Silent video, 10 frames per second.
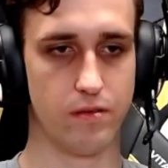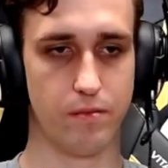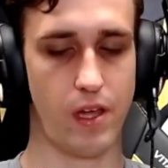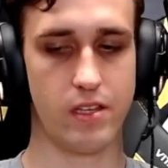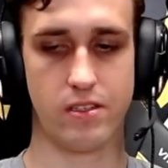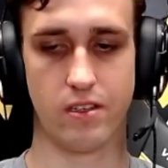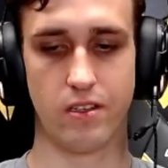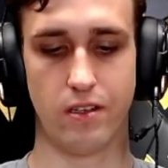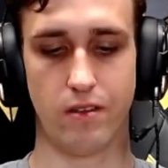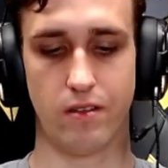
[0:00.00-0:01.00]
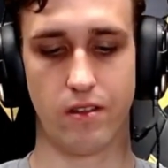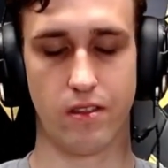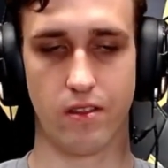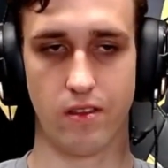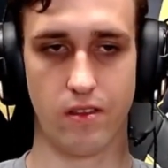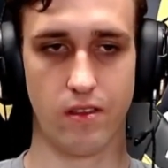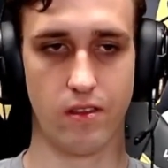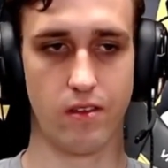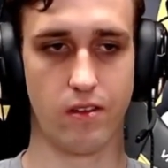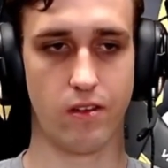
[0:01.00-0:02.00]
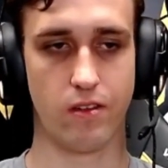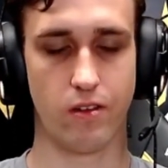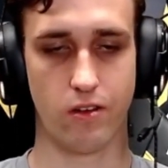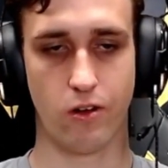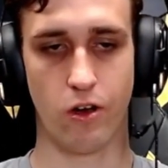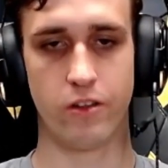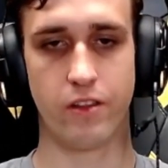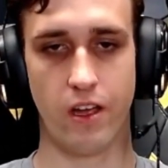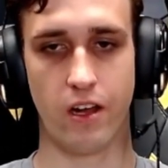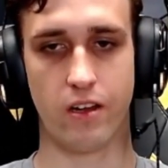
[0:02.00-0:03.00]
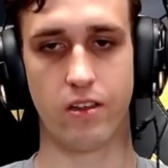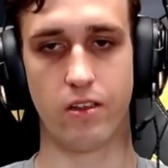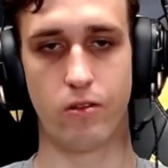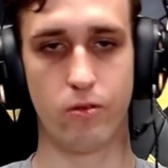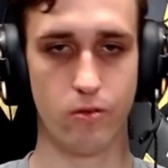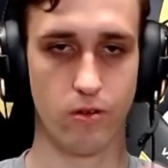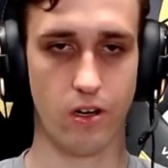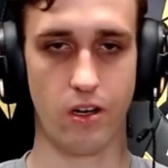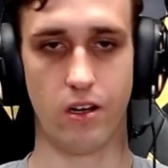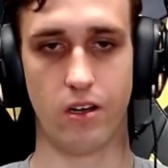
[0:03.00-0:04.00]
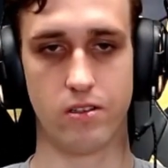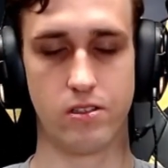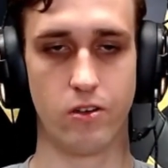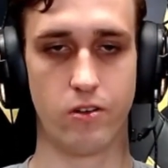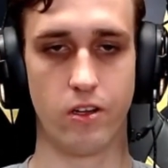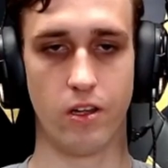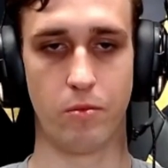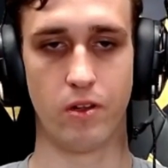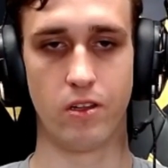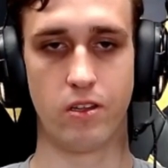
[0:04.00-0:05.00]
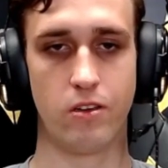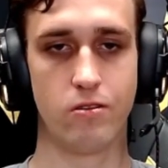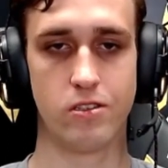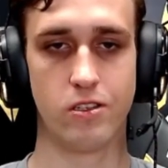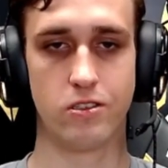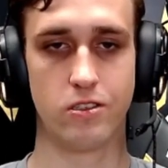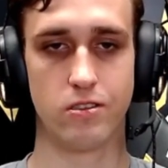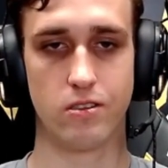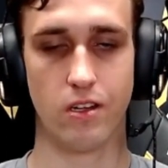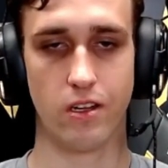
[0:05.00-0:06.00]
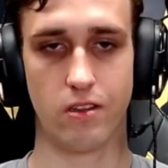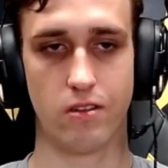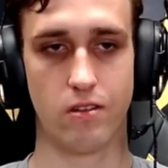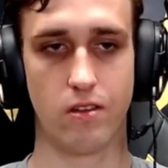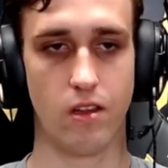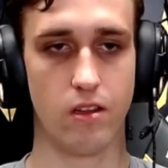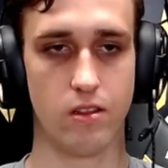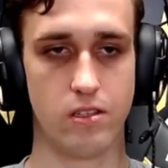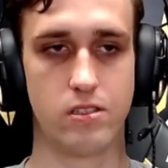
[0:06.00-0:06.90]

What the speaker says: basically contact to a certain ability usage. Like this